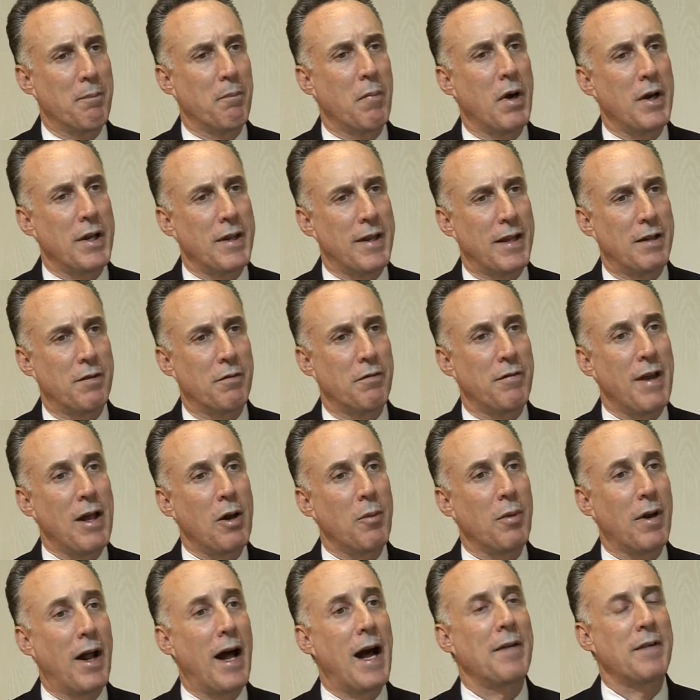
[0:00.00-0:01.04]
money that's
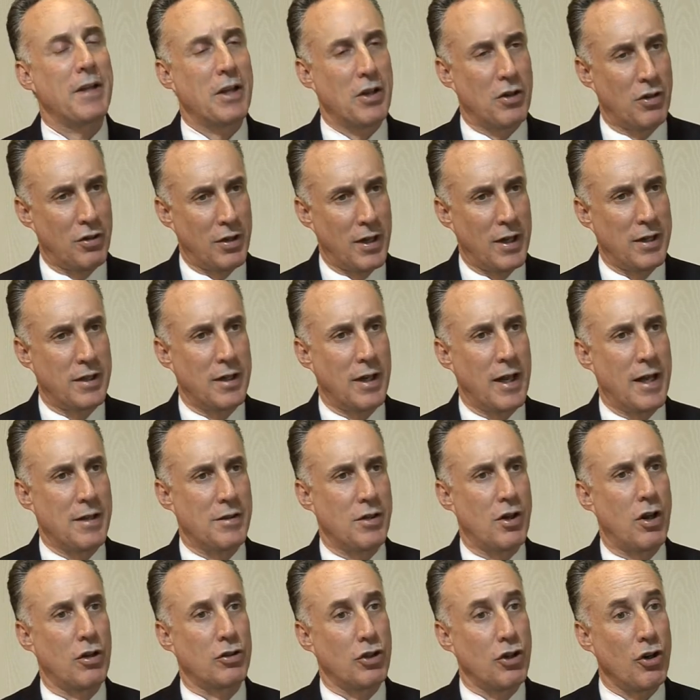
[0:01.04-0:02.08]
available on the internet as
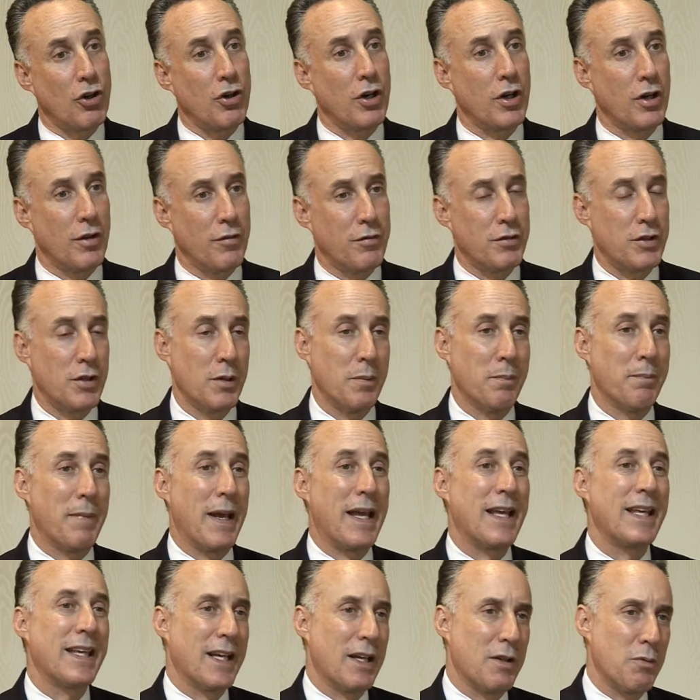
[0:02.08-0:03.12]
an alternative to
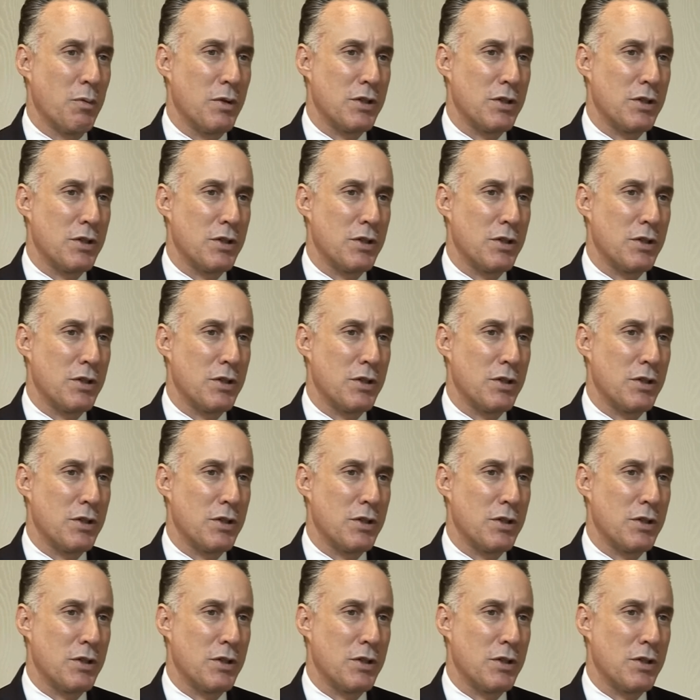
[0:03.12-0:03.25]
banking,